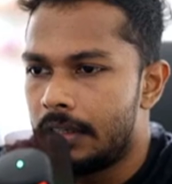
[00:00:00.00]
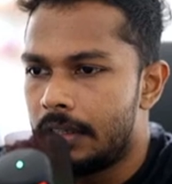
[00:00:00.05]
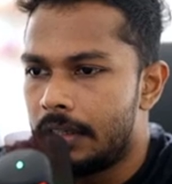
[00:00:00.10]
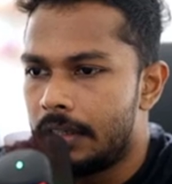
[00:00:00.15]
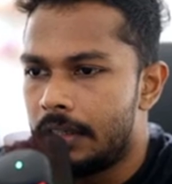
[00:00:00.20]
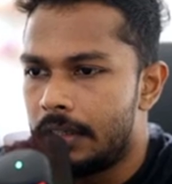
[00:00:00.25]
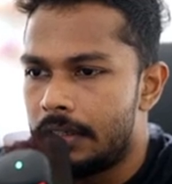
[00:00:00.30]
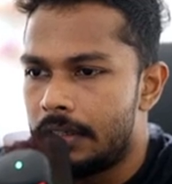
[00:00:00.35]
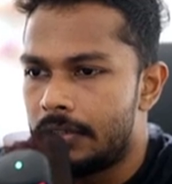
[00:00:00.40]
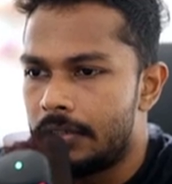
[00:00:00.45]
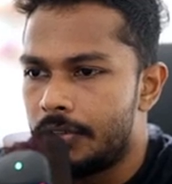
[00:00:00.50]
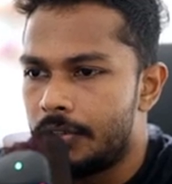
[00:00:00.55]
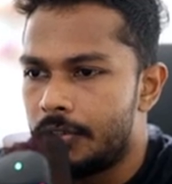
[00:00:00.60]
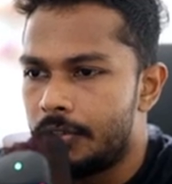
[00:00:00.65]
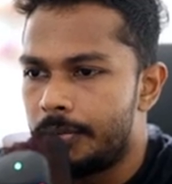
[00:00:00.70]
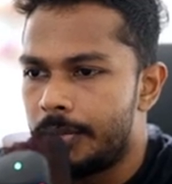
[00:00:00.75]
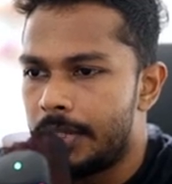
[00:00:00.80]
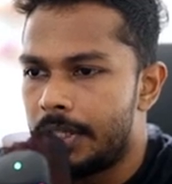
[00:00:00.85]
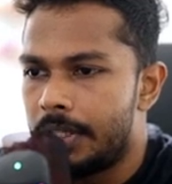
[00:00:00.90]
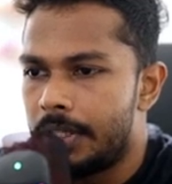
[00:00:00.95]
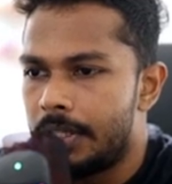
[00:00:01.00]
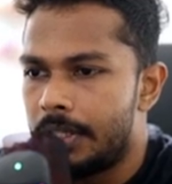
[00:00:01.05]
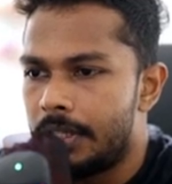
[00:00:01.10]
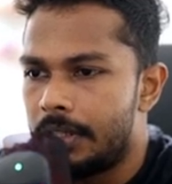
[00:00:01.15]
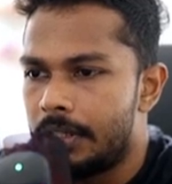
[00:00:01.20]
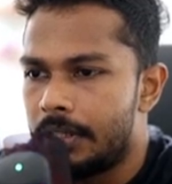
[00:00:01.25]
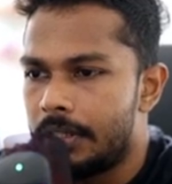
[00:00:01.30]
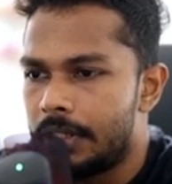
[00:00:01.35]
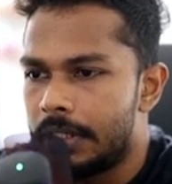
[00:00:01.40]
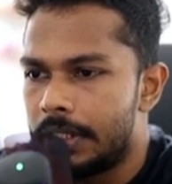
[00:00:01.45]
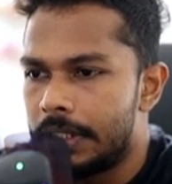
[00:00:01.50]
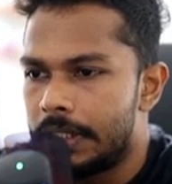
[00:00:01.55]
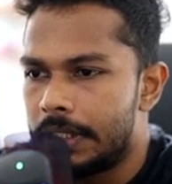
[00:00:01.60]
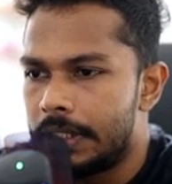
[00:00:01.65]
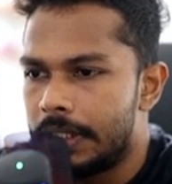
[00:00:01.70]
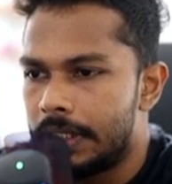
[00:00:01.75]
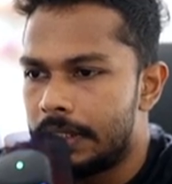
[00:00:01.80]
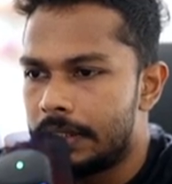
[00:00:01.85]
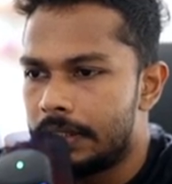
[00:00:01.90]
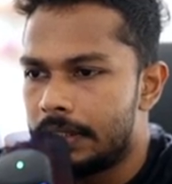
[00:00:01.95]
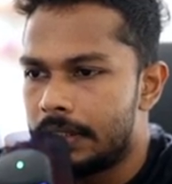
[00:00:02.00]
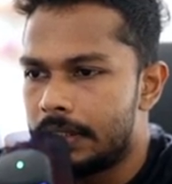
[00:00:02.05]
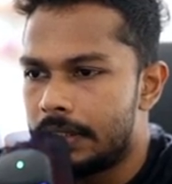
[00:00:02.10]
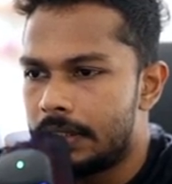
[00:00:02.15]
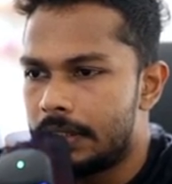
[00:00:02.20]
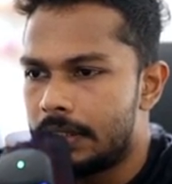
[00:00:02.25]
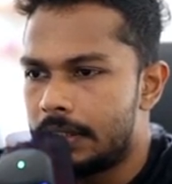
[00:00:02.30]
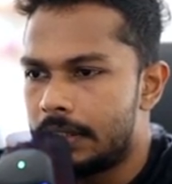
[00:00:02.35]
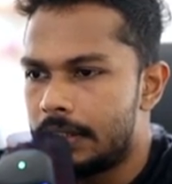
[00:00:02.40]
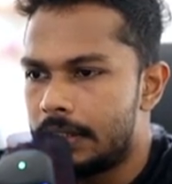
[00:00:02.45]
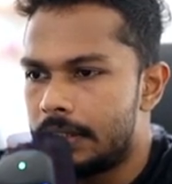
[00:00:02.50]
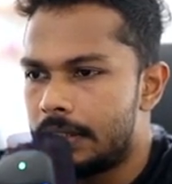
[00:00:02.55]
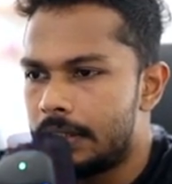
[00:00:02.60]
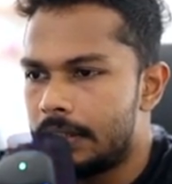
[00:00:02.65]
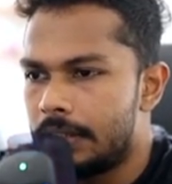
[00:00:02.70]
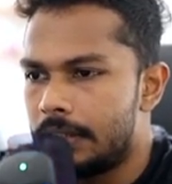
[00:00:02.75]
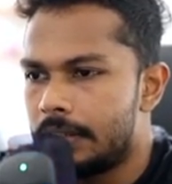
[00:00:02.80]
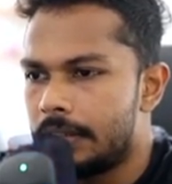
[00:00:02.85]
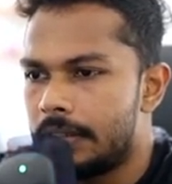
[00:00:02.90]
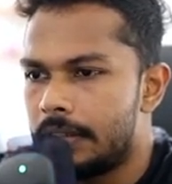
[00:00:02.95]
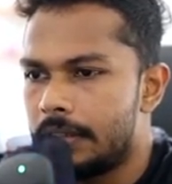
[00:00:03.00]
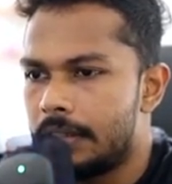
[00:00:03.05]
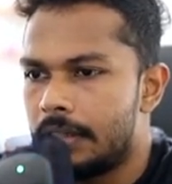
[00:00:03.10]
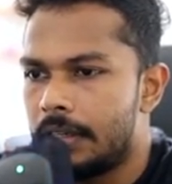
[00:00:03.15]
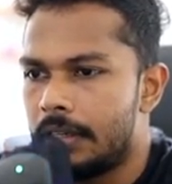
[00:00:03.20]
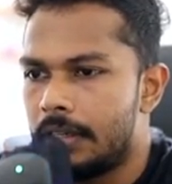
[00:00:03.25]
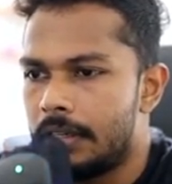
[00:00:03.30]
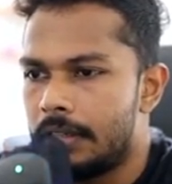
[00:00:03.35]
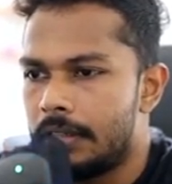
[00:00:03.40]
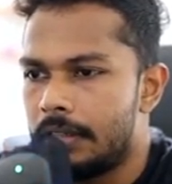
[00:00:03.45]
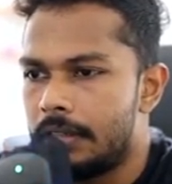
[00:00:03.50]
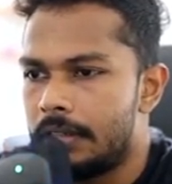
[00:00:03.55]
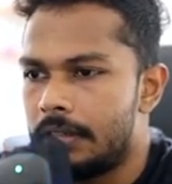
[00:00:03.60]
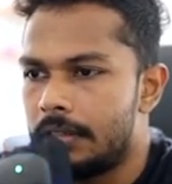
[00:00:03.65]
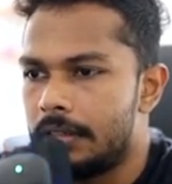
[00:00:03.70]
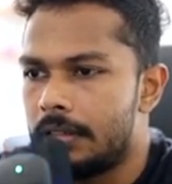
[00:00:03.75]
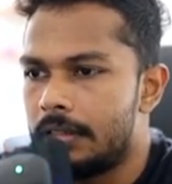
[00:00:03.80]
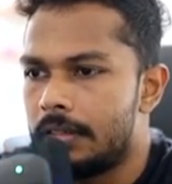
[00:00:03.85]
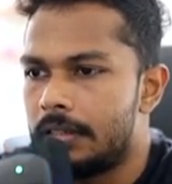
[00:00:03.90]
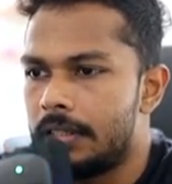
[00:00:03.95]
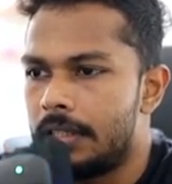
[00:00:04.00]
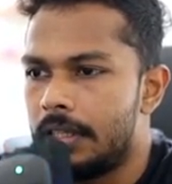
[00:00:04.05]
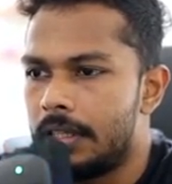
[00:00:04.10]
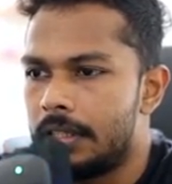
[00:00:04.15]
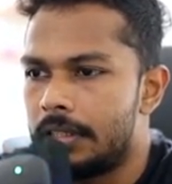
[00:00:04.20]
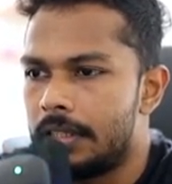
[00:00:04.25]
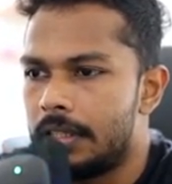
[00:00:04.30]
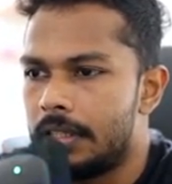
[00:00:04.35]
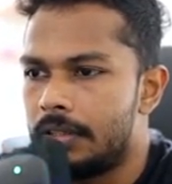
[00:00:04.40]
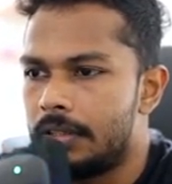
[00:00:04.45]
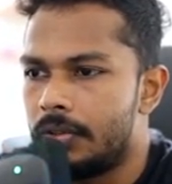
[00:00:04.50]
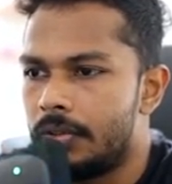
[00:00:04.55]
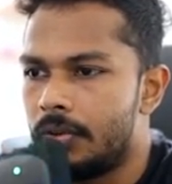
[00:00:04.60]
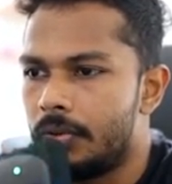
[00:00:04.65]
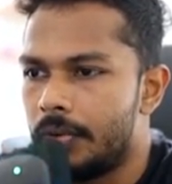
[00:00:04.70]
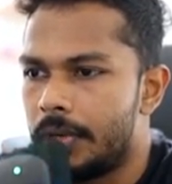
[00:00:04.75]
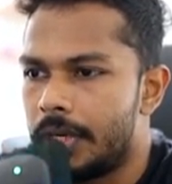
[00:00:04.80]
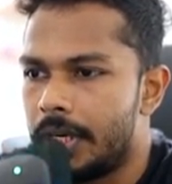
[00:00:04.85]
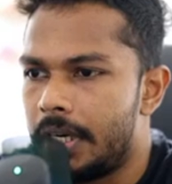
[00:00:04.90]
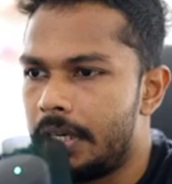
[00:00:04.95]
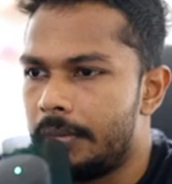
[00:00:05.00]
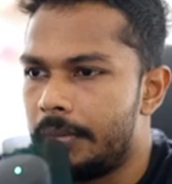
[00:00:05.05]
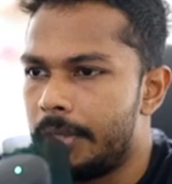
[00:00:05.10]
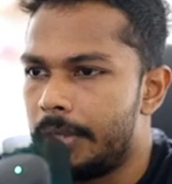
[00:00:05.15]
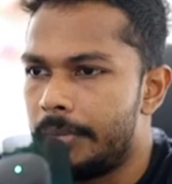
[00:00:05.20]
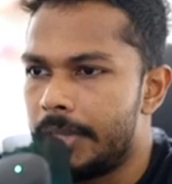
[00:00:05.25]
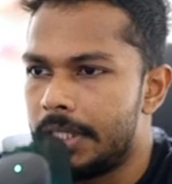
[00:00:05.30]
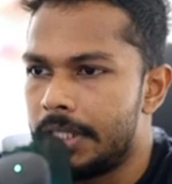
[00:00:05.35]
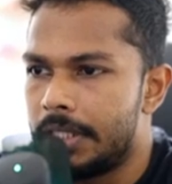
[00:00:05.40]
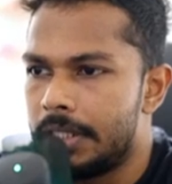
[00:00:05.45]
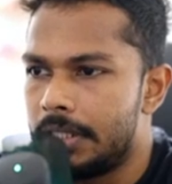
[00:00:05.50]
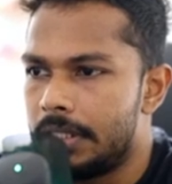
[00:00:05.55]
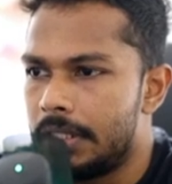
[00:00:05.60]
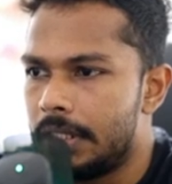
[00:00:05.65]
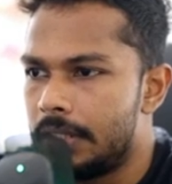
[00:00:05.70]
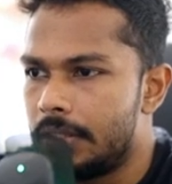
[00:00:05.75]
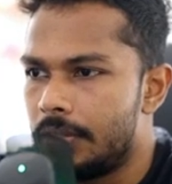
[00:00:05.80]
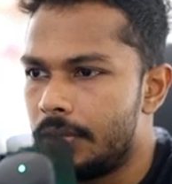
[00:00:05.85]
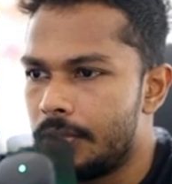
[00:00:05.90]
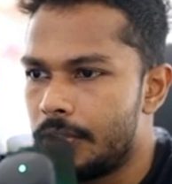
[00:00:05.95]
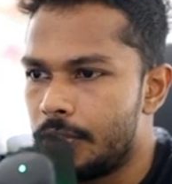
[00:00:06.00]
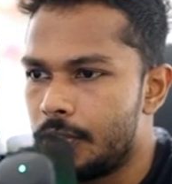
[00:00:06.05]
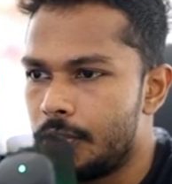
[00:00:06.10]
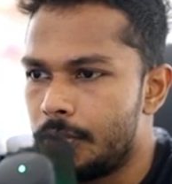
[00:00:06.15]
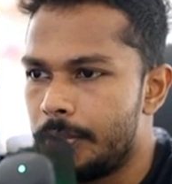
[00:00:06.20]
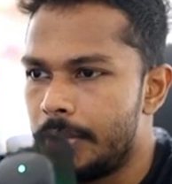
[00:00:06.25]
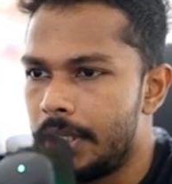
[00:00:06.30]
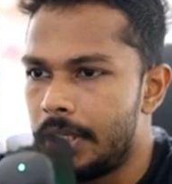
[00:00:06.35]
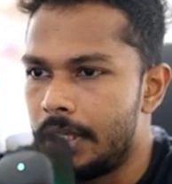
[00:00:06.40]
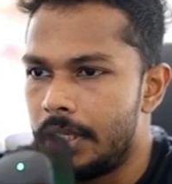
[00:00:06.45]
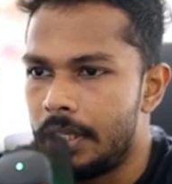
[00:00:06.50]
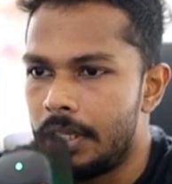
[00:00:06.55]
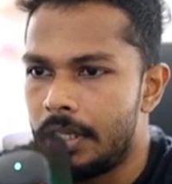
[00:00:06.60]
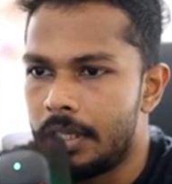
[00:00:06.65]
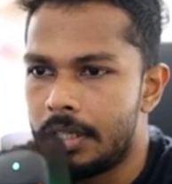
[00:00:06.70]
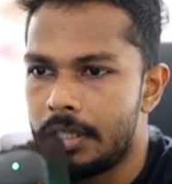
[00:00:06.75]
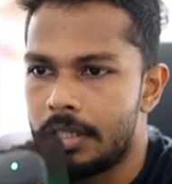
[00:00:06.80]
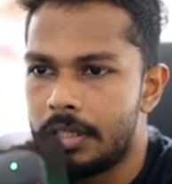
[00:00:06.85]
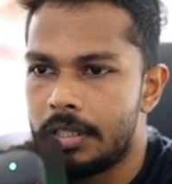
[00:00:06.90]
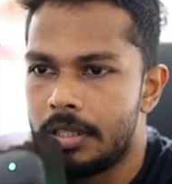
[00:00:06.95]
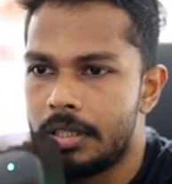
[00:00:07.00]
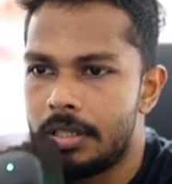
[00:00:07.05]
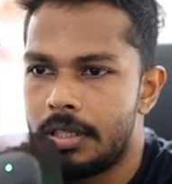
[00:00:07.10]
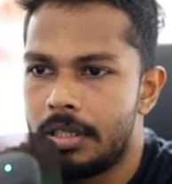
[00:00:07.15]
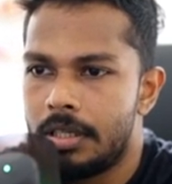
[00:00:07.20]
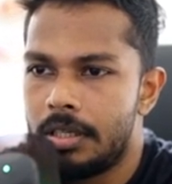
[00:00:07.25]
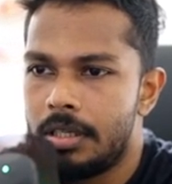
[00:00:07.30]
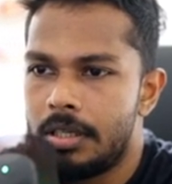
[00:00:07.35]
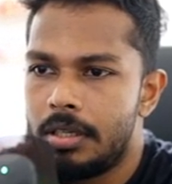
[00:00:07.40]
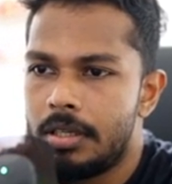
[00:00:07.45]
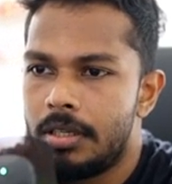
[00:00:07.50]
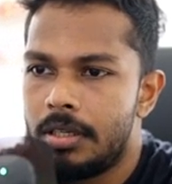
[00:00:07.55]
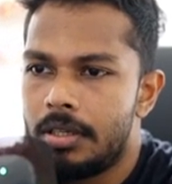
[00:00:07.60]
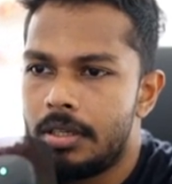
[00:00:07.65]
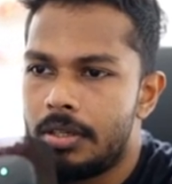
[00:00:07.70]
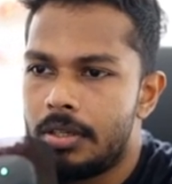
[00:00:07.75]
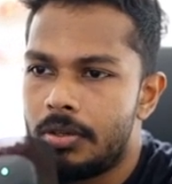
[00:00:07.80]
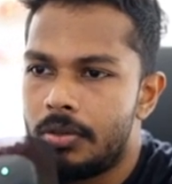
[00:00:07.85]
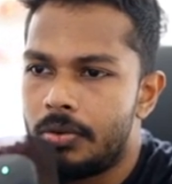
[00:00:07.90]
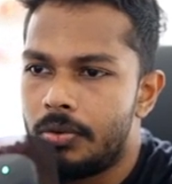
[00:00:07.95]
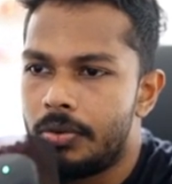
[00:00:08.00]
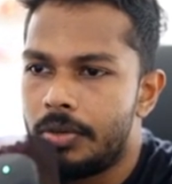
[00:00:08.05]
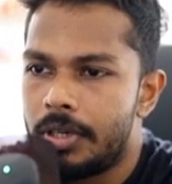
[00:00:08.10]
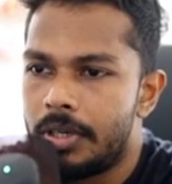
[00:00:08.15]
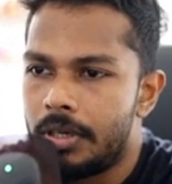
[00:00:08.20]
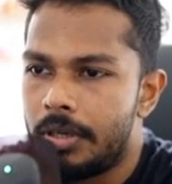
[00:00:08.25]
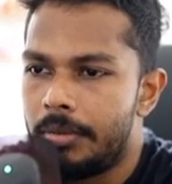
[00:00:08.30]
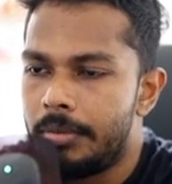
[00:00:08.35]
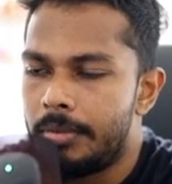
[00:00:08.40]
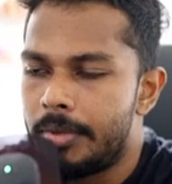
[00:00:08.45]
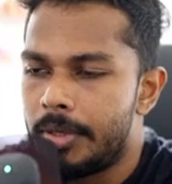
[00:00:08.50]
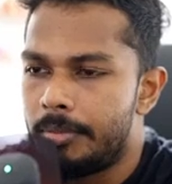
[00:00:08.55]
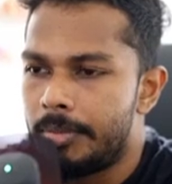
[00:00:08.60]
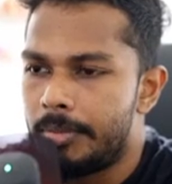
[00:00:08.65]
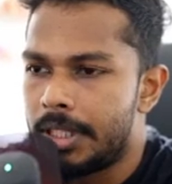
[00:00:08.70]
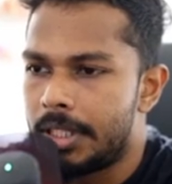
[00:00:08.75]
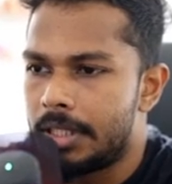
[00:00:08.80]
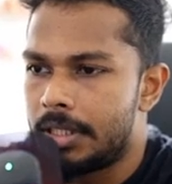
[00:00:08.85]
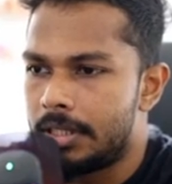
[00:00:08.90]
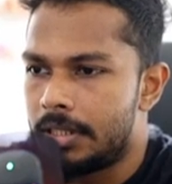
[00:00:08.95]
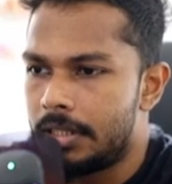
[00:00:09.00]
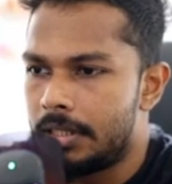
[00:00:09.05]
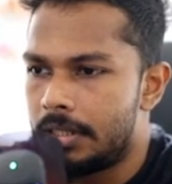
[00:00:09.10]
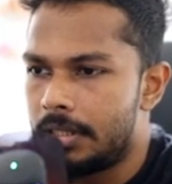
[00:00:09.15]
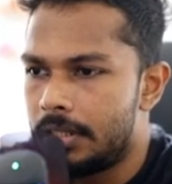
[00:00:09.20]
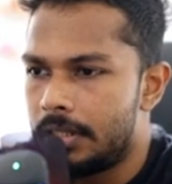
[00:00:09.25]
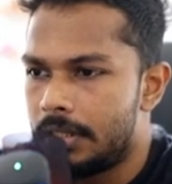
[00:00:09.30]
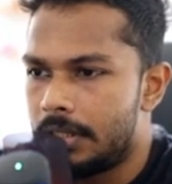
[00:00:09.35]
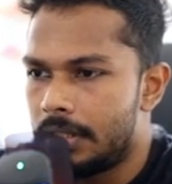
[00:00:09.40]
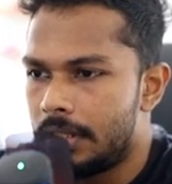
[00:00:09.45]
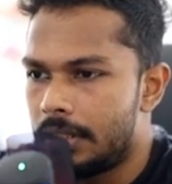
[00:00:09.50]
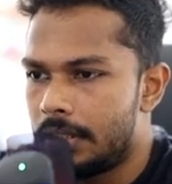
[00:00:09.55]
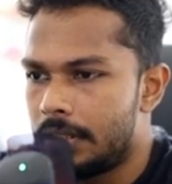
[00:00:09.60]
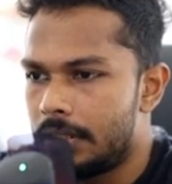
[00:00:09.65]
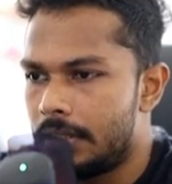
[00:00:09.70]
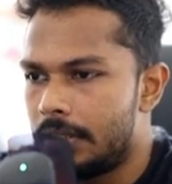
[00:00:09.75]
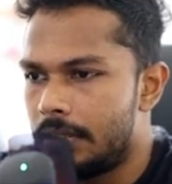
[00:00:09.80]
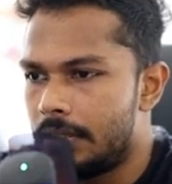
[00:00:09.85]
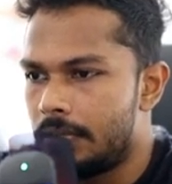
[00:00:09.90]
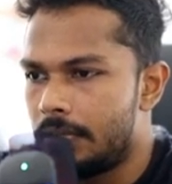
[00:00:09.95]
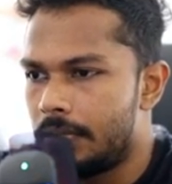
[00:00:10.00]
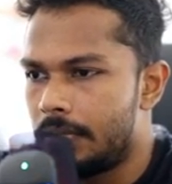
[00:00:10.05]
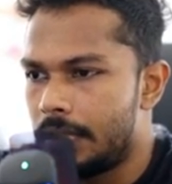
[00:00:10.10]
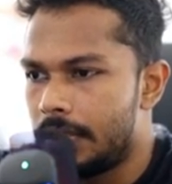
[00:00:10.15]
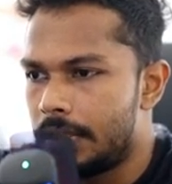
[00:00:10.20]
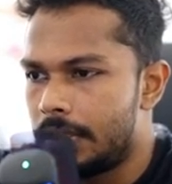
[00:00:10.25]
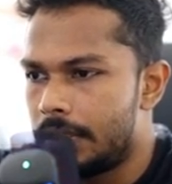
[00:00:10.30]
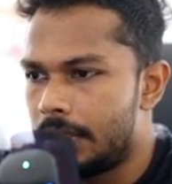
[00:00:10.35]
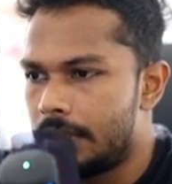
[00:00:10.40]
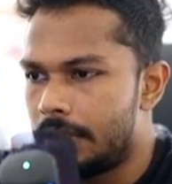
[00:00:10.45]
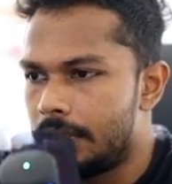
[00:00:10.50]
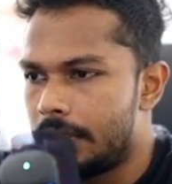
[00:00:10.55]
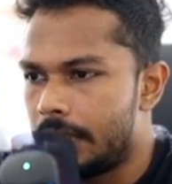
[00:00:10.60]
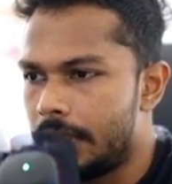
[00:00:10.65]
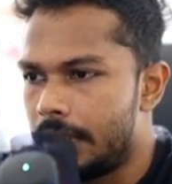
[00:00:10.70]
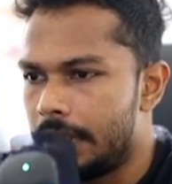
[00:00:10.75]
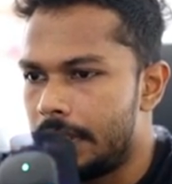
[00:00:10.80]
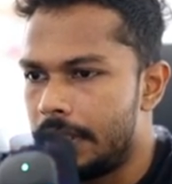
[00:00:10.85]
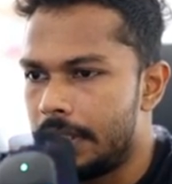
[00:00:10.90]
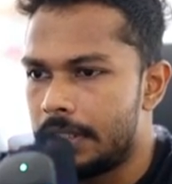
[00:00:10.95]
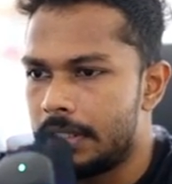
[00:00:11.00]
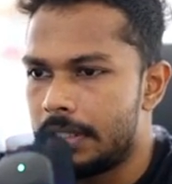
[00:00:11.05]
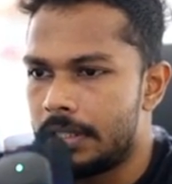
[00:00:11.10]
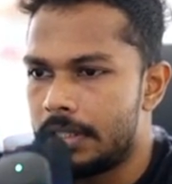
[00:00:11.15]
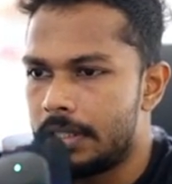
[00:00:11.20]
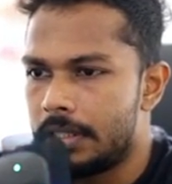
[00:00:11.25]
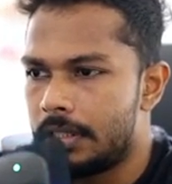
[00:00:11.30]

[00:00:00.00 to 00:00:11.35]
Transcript: Is going to be context, and selected overrideable methods is going to be overrideable methods. So let's try this.